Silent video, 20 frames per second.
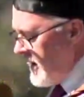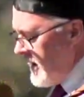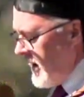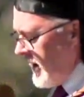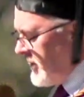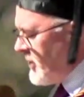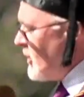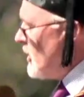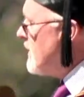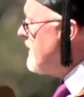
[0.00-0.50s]

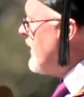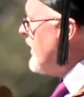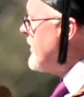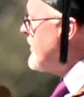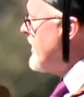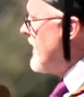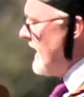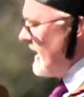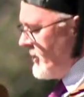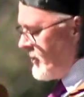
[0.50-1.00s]
"A
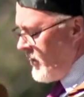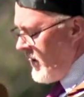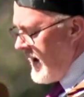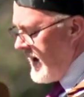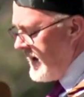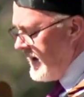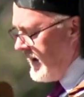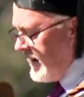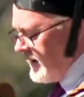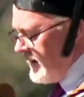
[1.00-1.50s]
university
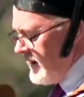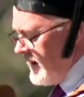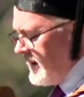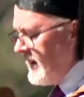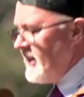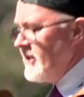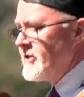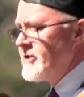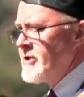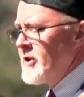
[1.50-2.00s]
training
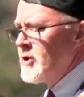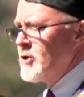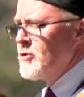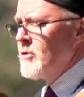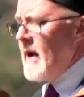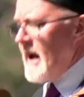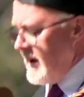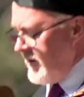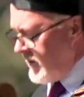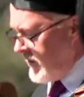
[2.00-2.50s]
is the
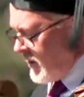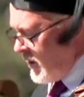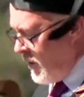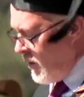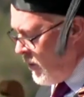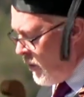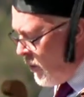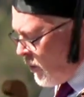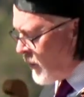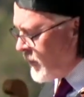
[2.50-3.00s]
great
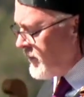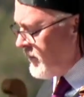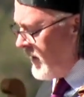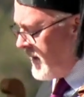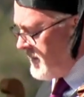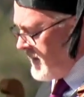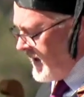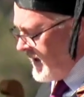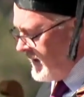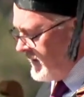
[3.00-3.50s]

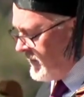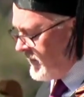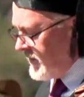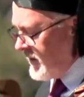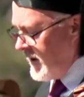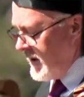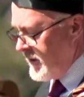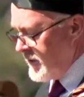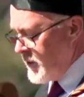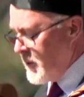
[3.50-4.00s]
ordinary
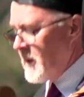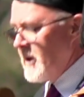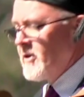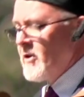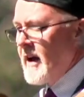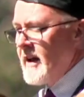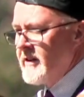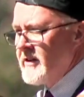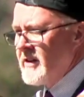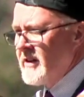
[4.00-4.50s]
means to a
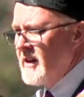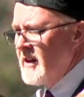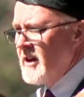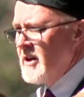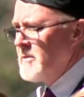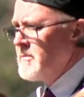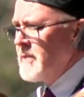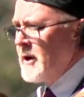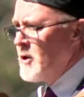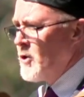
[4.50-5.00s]
great
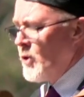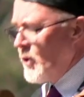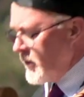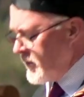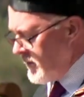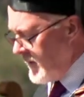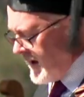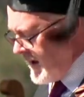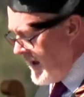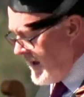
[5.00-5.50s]
but
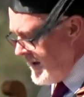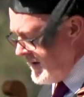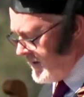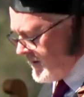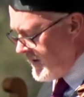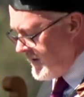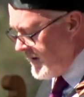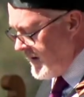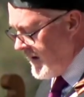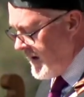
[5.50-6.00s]
ordinary
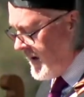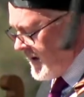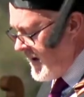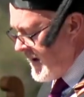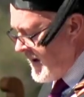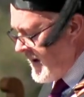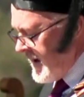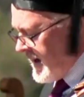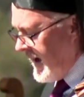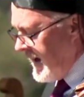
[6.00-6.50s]
end.
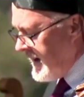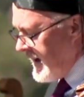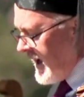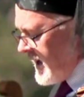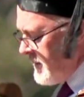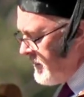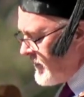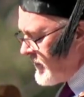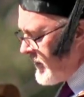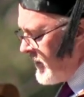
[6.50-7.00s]
It
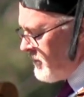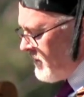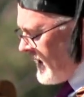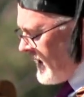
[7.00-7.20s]
aims at